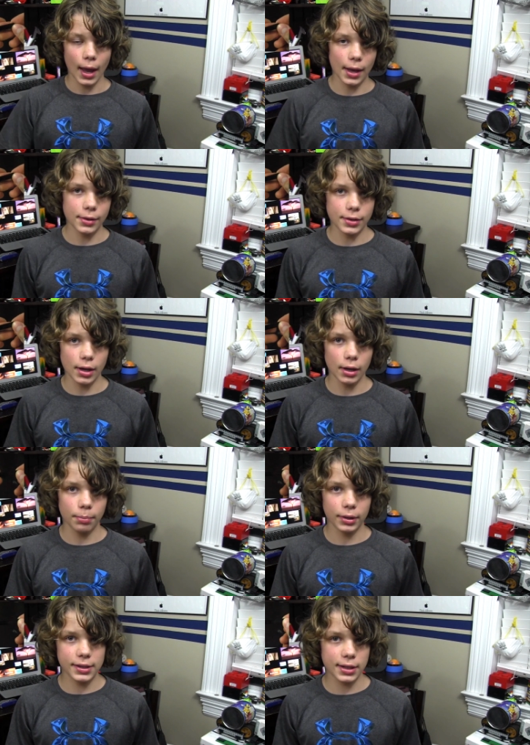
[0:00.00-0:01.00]
and uh,
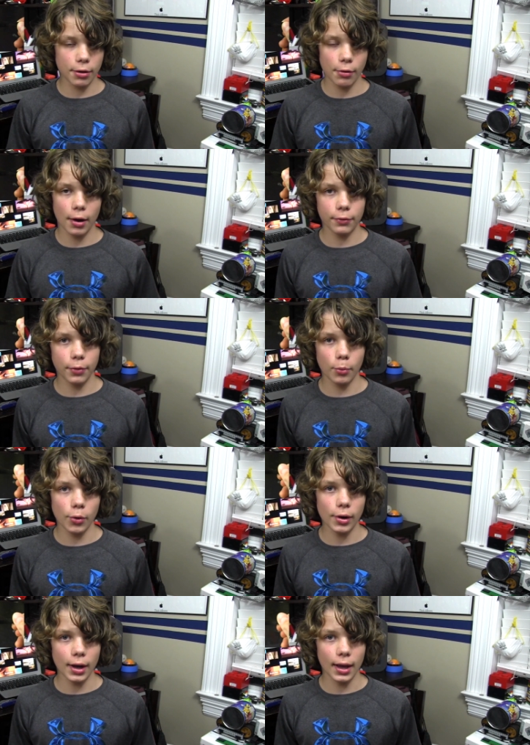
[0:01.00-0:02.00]
please stick around for
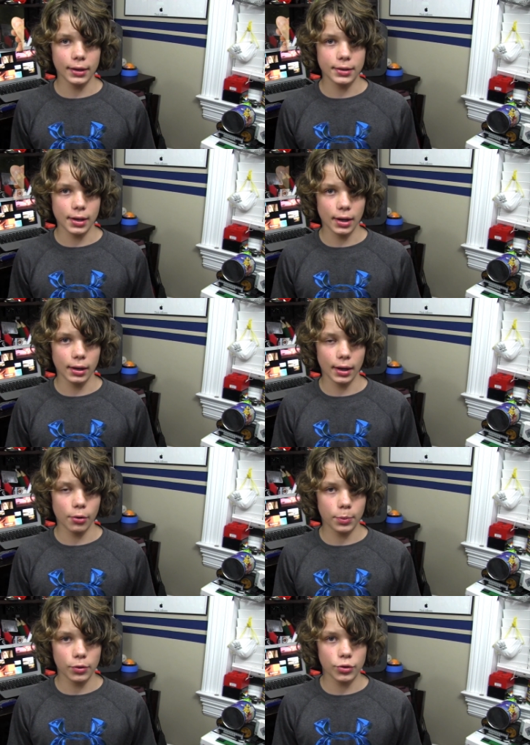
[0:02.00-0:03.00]
more, and uh, I
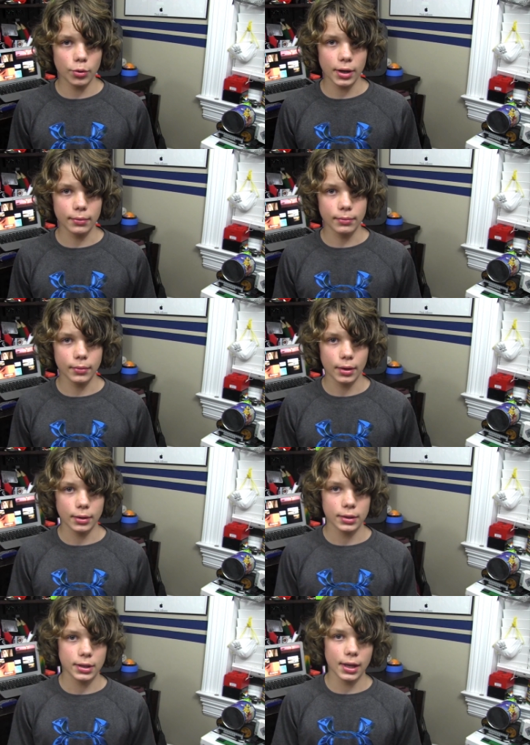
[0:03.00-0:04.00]
hope you enjoyed.
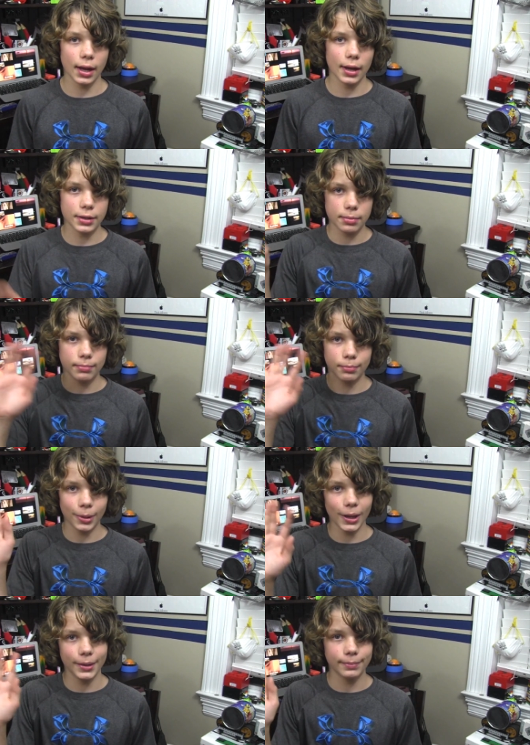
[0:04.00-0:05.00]
See you guys.
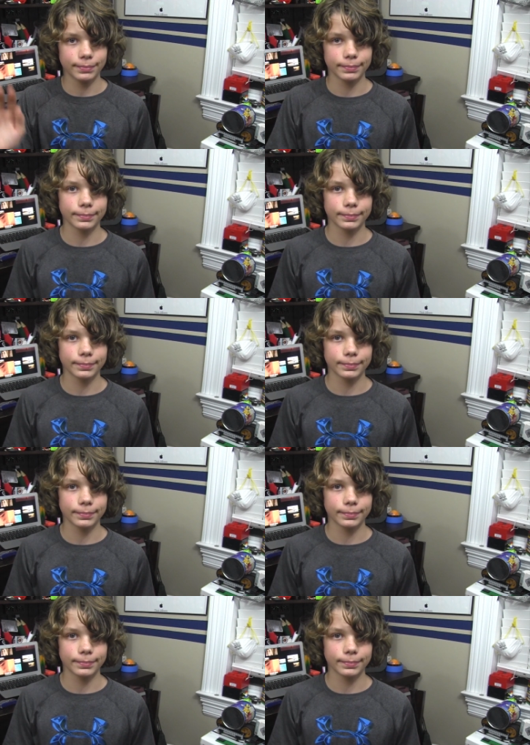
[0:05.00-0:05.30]
Bye.